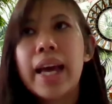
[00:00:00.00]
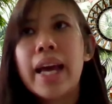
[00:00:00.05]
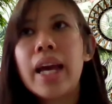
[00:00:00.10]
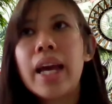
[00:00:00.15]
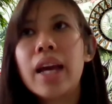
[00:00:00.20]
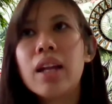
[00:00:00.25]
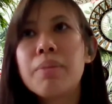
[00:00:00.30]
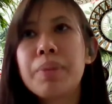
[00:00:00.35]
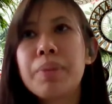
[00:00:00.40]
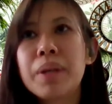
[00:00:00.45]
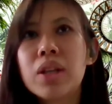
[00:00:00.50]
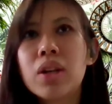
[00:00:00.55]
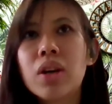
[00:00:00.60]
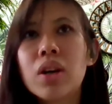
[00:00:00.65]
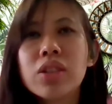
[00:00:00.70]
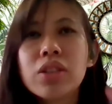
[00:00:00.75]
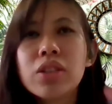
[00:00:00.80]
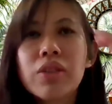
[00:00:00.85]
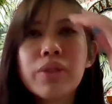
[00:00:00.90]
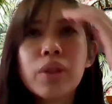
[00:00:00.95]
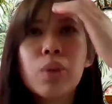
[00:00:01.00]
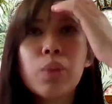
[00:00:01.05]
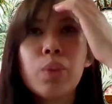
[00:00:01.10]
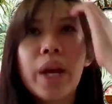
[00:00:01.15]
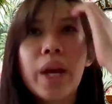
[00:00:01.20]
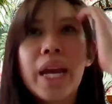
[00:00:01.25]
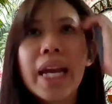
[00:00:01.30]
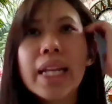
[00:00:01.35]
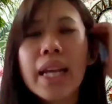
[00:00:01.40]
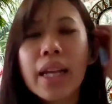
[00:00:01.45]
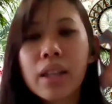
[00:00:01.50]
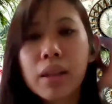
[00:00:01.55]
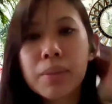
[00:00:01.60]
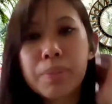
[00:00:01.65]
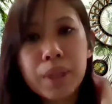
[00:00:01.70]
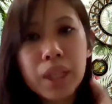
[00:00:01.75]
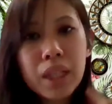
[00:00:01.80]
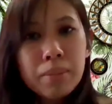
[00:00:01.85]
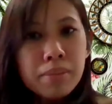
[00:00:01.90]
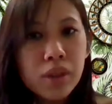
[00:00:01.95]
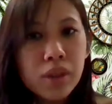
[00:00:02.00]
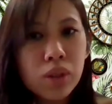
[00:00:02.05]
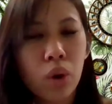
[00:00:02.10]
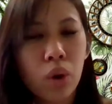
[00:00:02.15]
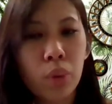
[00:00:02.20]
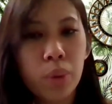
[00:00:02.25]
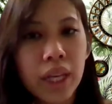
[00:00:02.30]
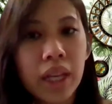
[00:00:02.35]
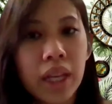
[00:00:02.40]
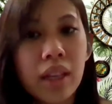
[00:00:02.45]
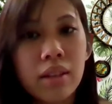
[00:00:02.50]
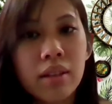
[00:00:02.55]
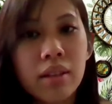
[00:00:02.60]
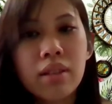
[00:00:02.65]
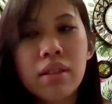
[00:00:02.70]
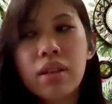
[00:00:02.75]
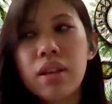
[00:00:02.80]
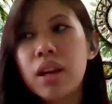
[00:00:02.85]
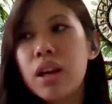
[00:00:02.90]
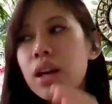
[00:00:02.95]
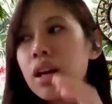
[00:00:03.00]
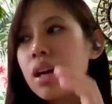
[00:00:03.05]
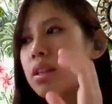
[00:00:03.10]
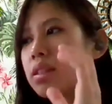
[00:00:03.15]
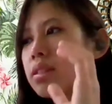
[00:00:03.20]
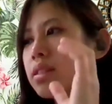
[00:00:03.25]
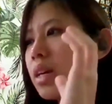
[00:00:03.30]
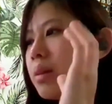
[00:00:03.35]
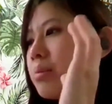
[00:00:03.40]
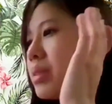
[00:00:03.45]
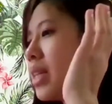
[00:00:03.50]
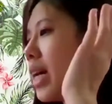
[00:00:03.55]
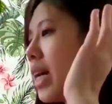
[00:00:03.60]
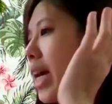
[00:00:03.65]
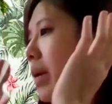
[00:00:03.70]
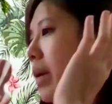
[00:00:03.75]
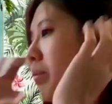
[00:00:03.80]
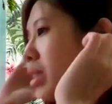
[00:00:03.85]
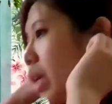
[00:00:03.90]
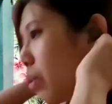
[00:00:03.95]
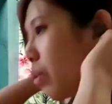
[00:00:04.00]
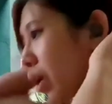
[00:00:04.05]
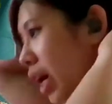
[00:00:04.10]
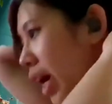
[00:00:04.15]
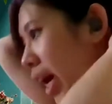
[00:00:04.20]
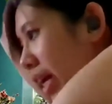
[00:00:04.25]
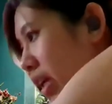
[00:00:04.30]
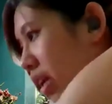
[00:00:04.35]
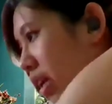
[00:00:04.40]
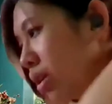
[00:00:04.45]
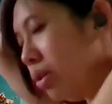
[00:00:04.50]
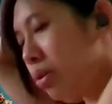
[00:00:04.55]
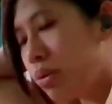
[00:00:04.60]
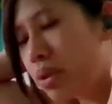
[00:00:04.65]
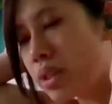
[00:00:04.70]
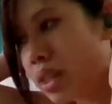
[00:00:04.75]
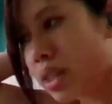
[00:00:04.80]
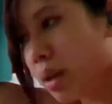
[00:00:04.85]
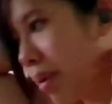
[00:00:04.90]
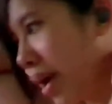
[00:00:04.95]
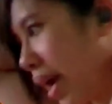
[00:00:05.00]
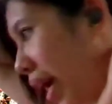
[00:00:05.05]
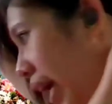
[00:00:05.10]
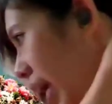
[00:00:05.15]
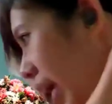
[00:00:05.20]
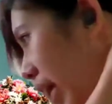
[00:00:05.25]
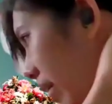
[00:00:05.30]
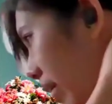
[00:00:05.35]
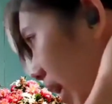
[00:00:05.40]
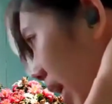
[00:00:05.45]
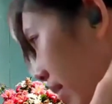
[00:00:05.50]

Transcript: And because of the way that the beams go in, sometimes they will kind of lose some hair